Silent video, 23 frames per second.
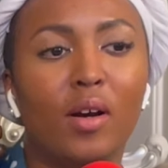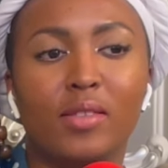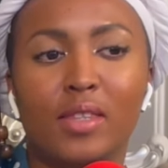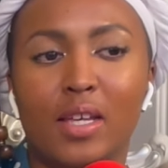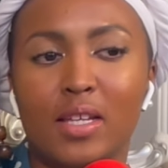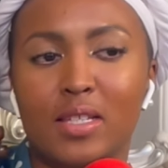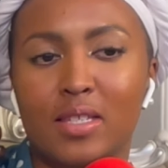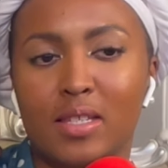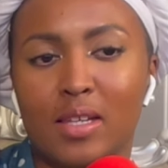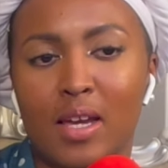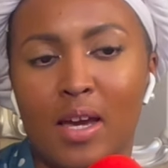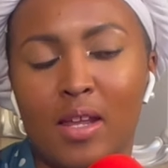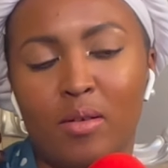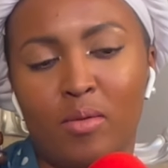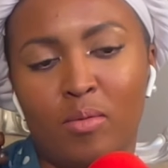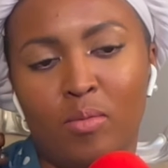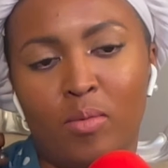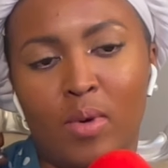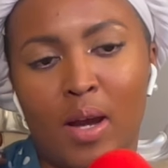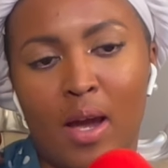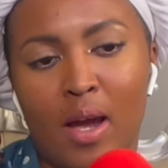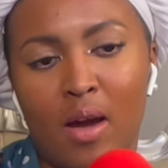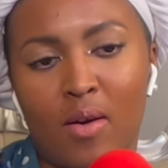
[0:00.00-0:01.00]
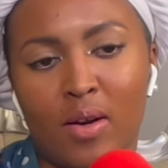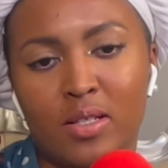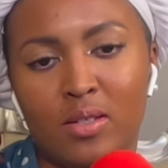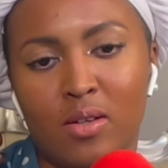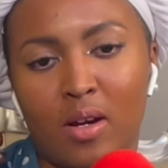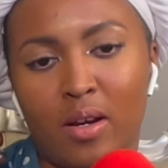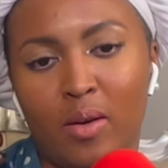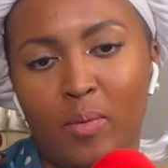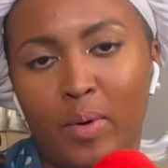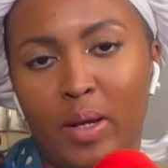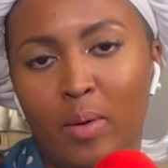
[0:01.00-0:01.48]
that's kind of how I
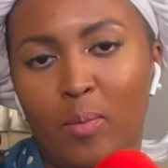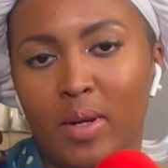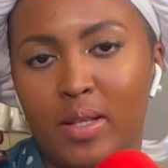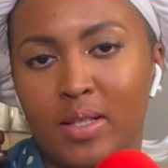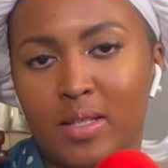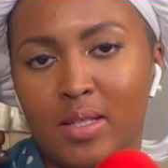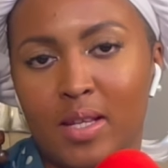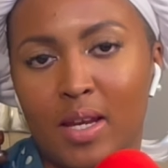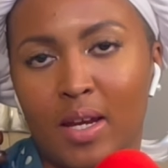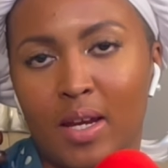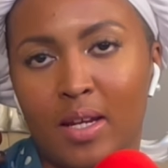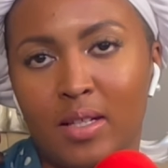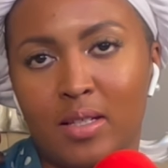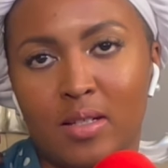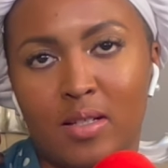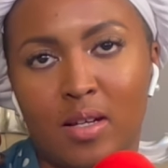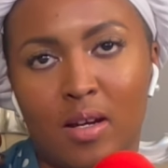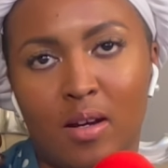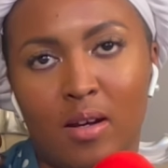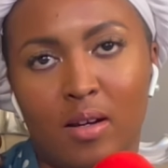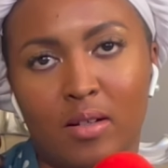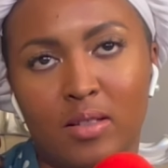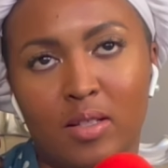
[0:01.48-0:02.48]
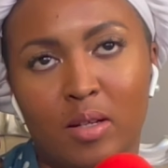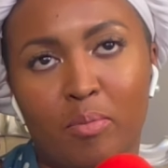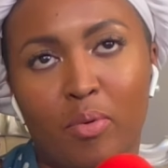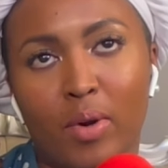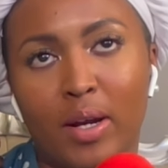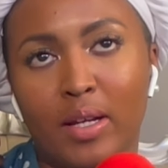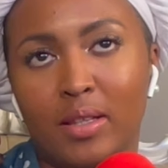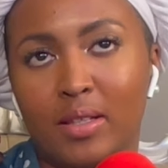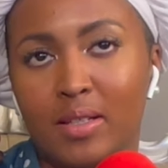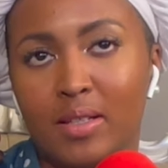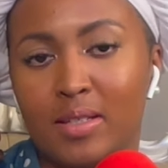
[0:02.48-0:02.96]
started Week Wednesday, to
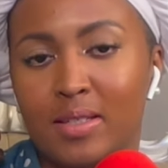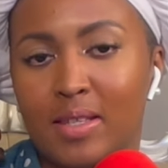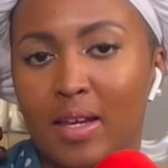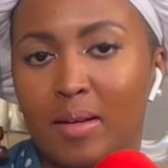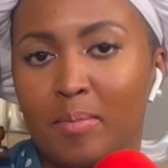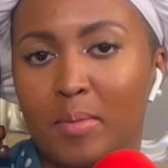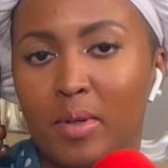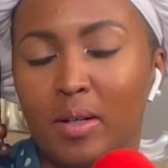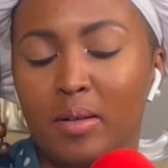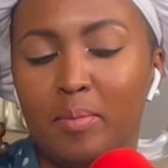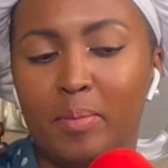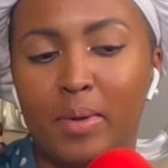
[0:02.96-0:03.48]
break the stigma,